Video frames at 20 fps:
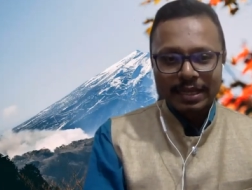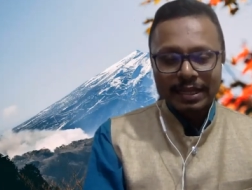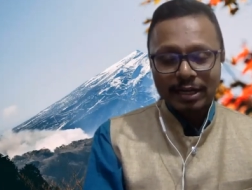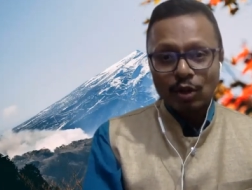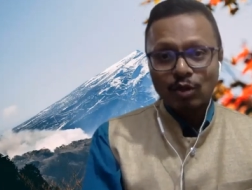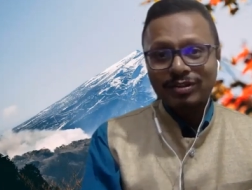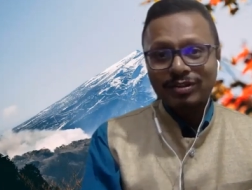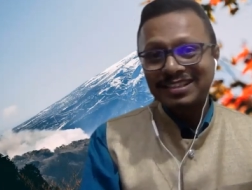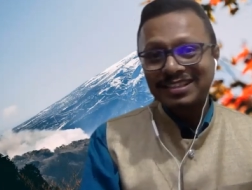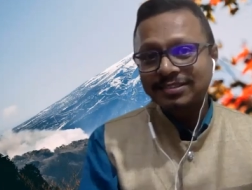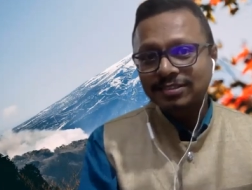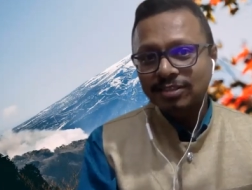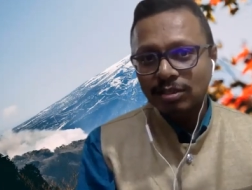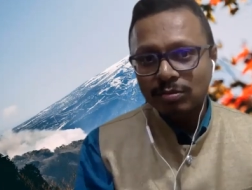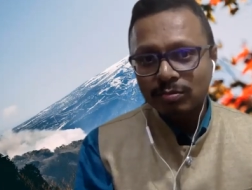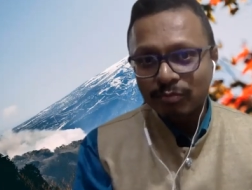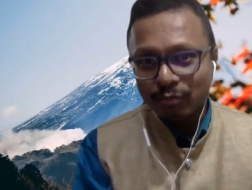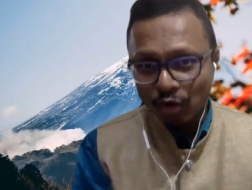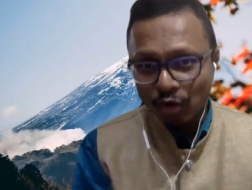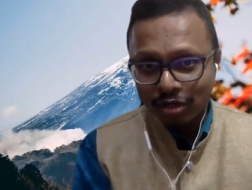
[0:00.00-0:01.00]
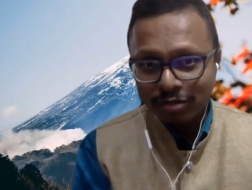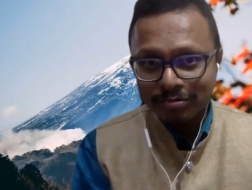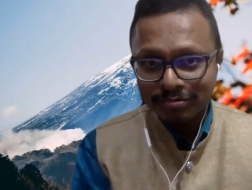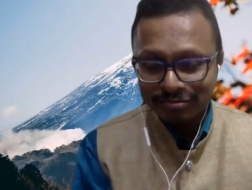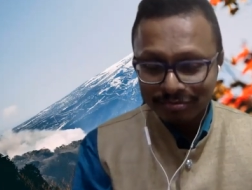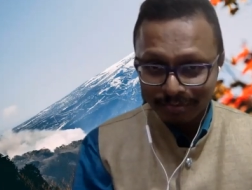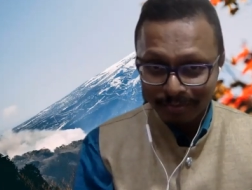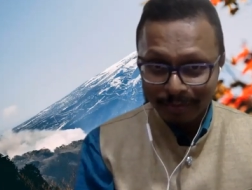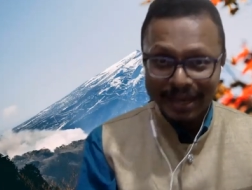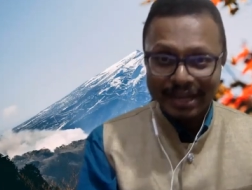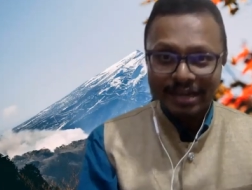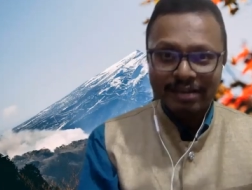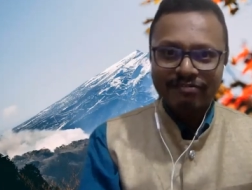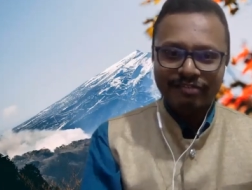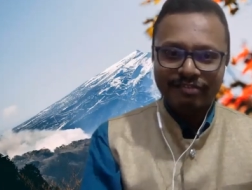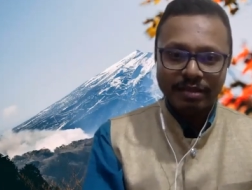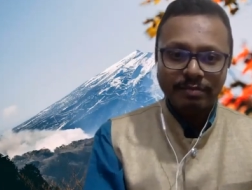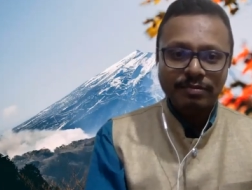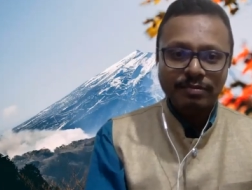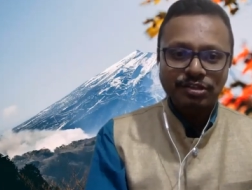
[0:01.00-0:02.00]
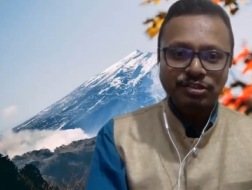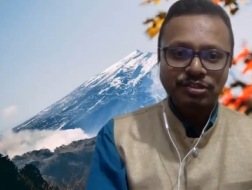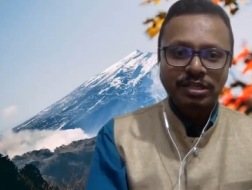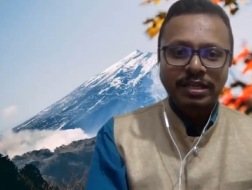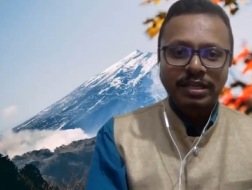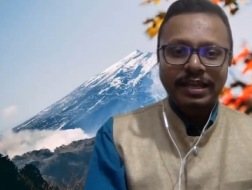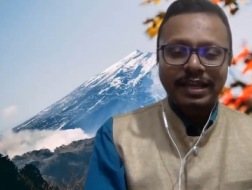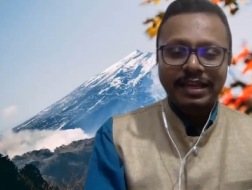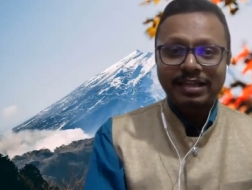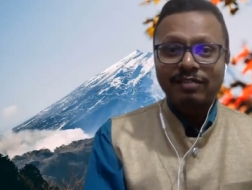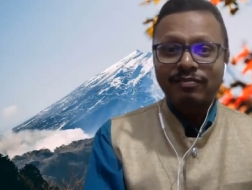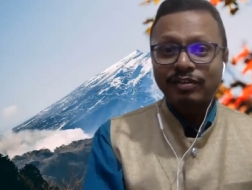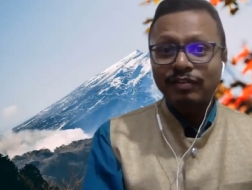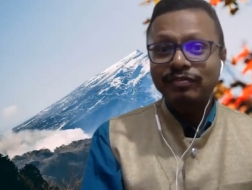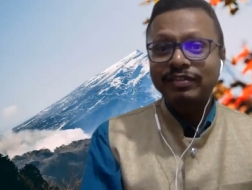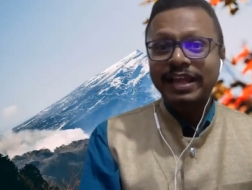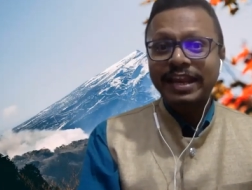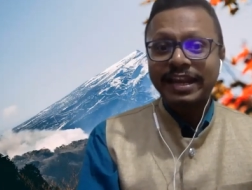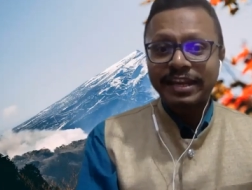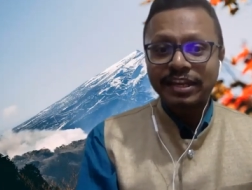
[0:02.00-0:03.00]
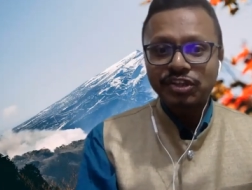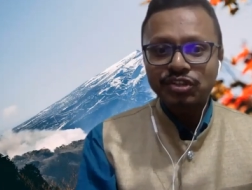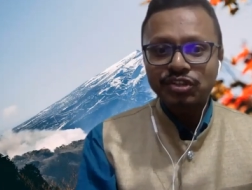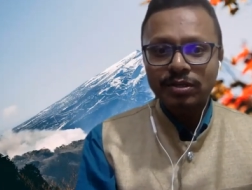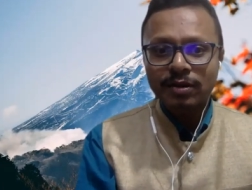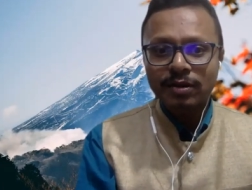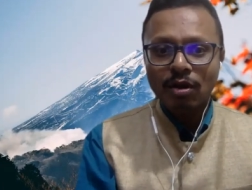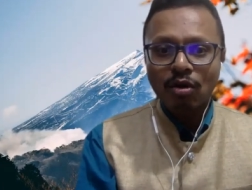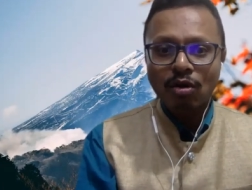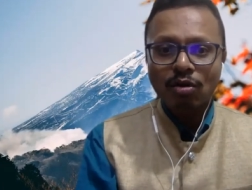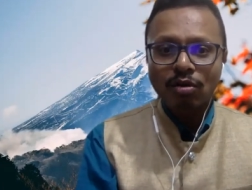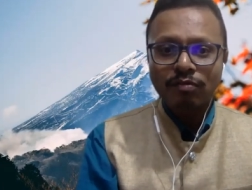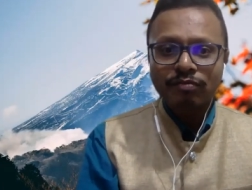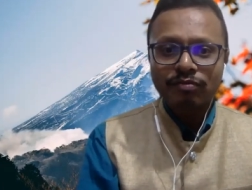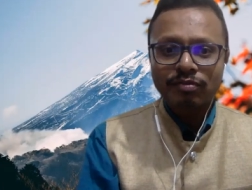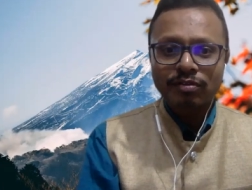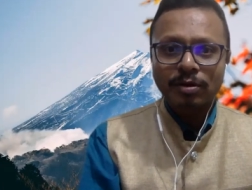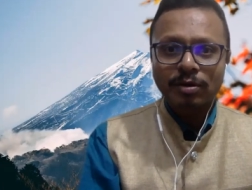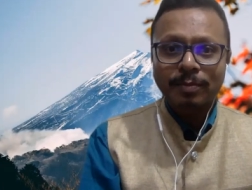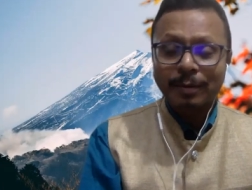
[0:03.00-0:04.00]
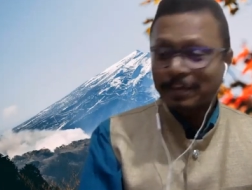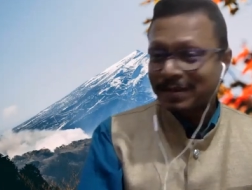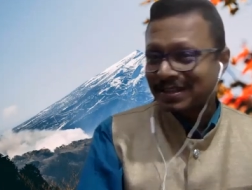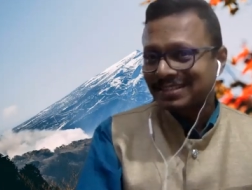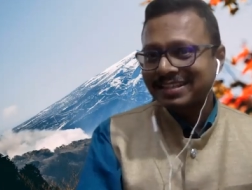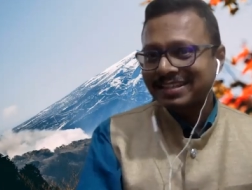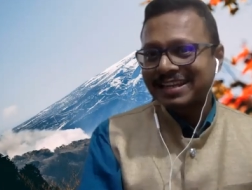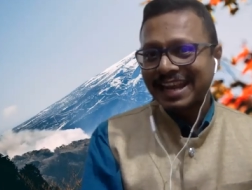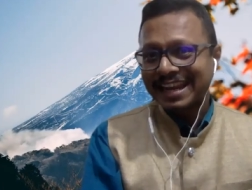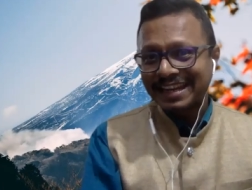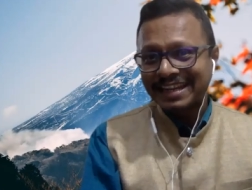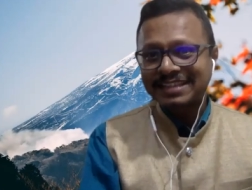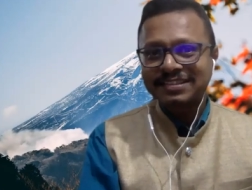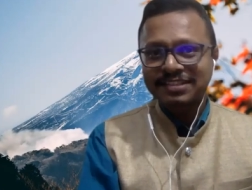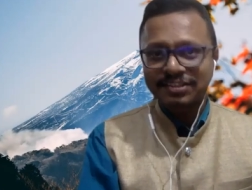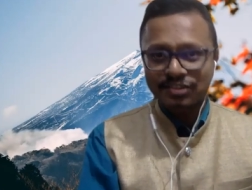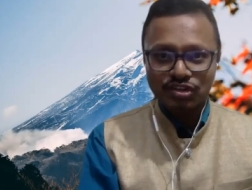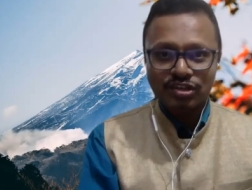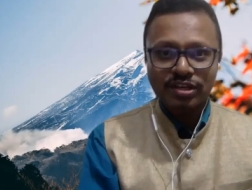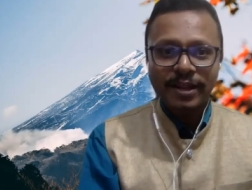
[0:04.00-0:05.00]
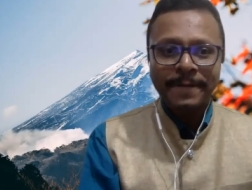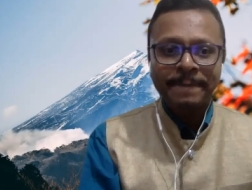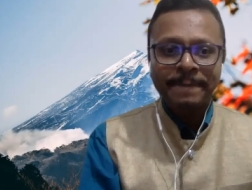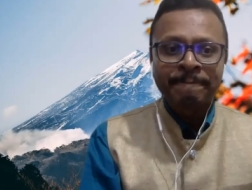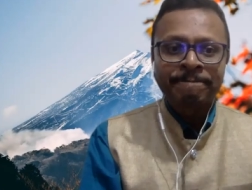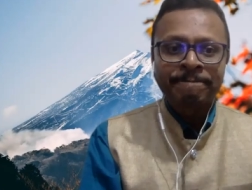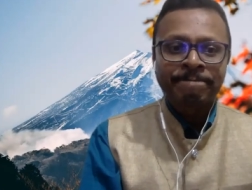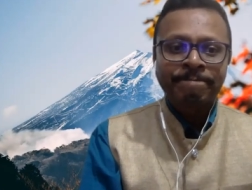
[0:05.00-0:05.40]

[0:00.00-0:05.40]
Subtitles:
Now, this term was made famous in the fifth edition of published in 1869